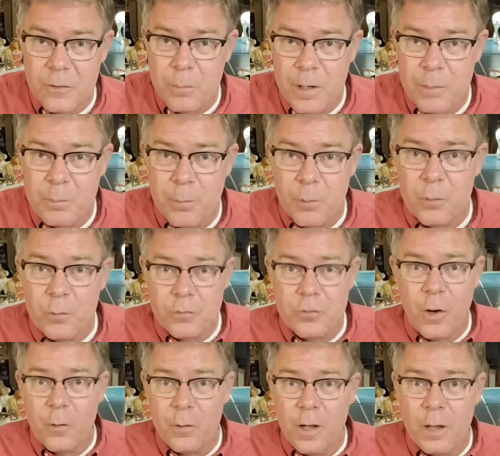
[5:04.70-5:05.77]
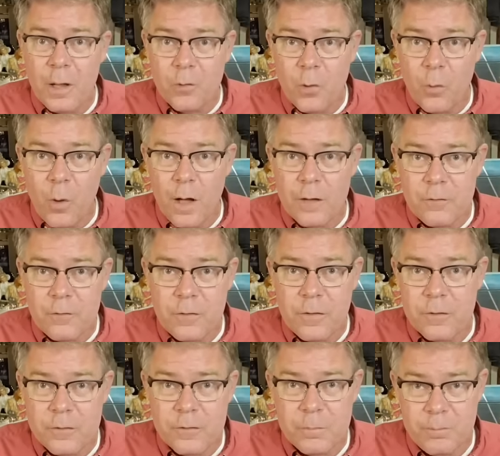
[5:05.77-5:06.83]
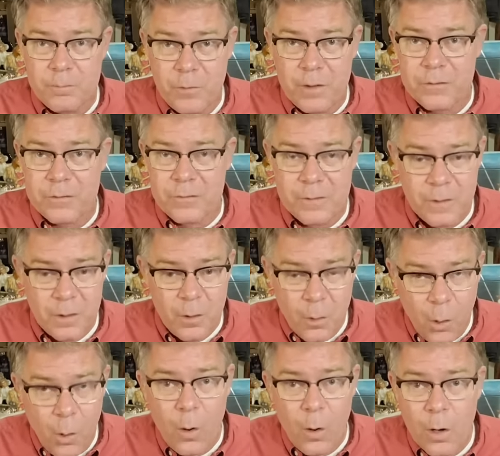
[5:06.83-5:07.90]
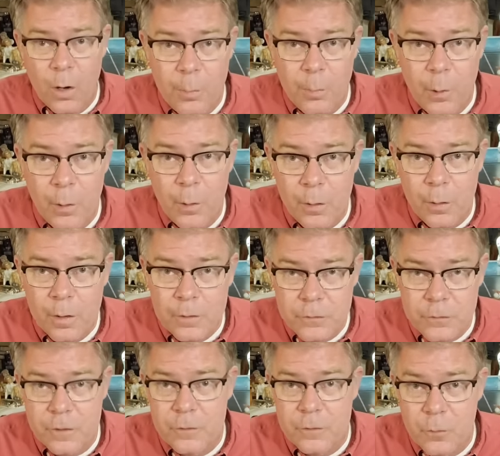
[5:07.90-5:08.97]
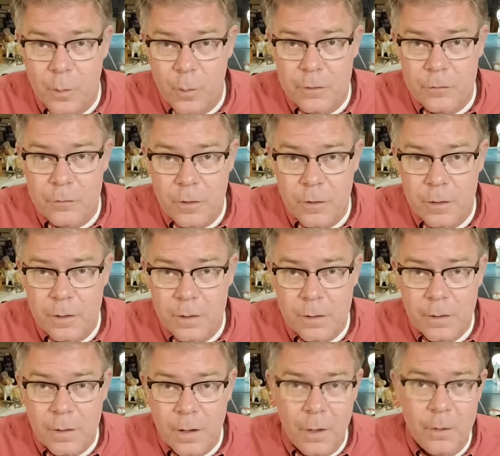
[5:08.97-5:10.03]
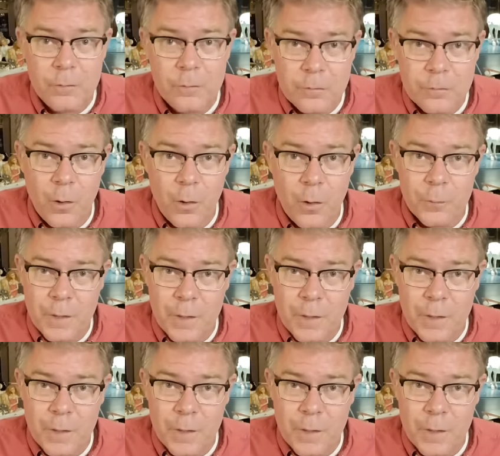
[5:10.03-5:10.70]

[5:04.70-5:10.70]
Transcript: people who showed up to watch this this horrible situation unfold.